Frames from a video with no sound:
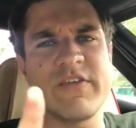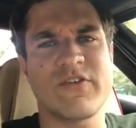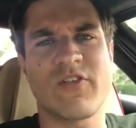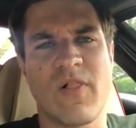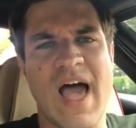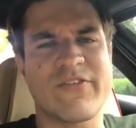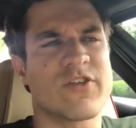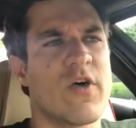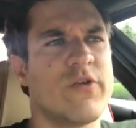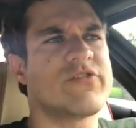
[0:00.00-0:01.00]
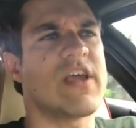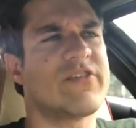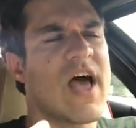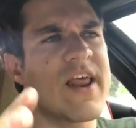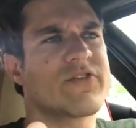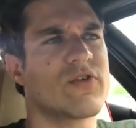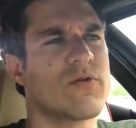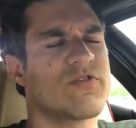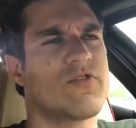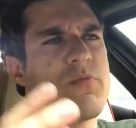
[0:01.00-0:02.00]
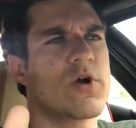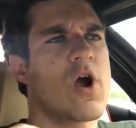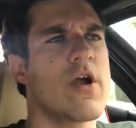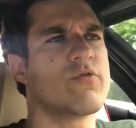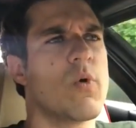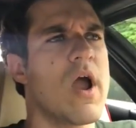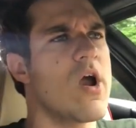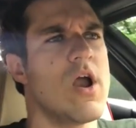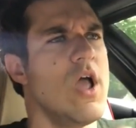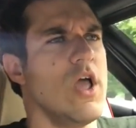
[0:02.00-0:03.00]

This is the last of those exotic supercars where